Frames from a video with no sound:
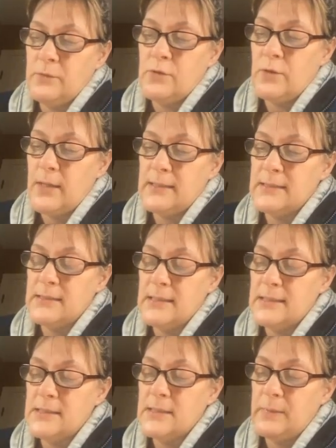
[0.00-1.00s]
drugs
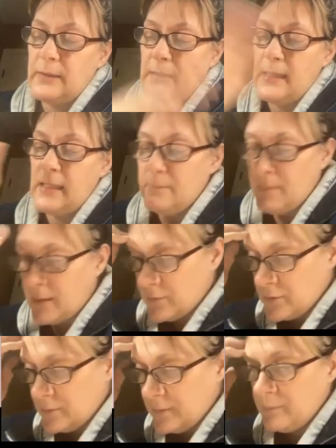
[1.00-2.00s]
that stimulate
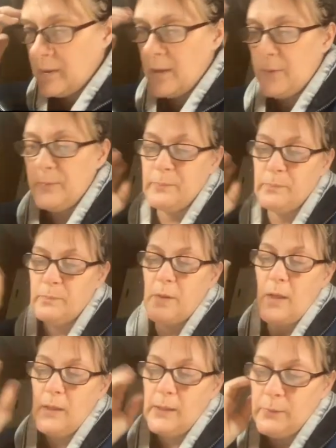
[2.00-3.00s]
microtubule
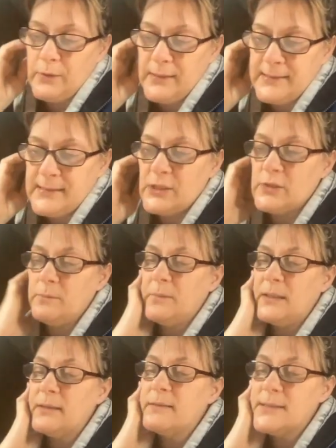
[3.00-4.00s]
polymerization,
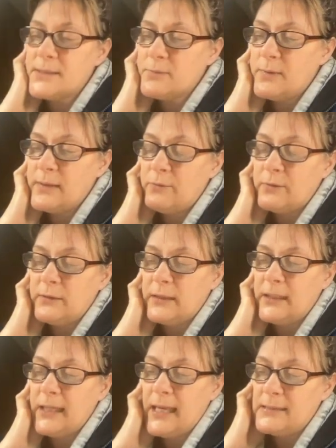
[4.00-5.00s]
but this one that we're
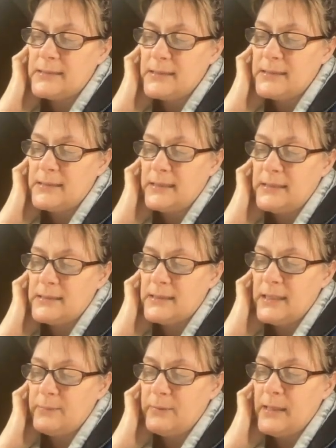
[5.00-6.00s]
looking at is a
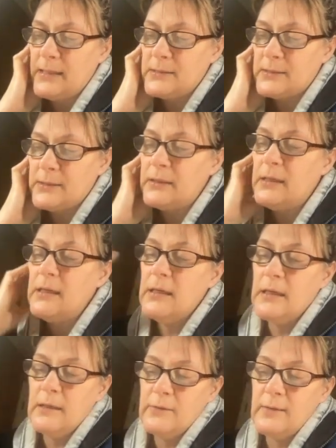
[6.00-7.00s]
destabilizer.
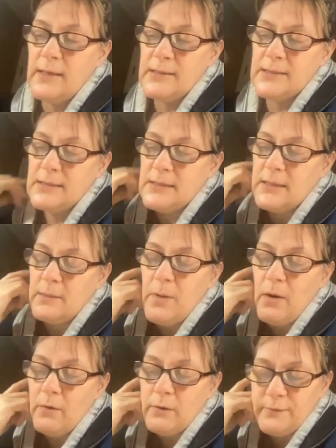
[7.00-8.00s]
Thus, it's a
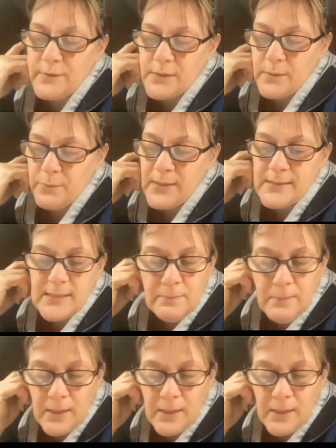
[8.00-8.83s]
powerful suppressing